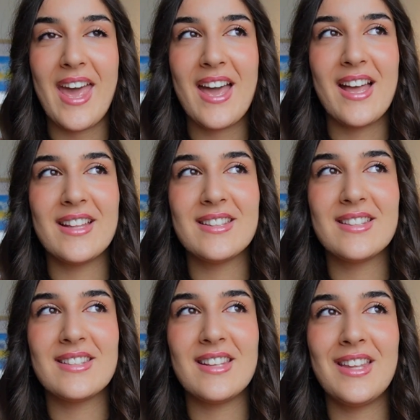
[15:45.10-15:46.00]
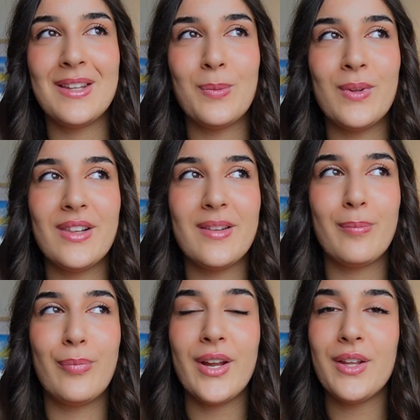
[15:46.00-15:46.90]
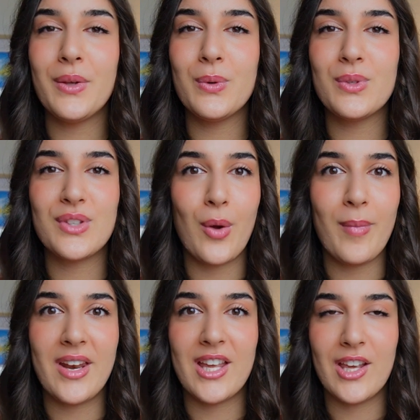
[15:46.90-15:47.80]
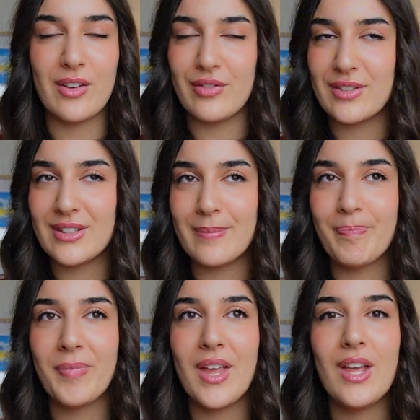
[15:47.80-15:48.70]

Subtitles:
and it will bring you so many gifts.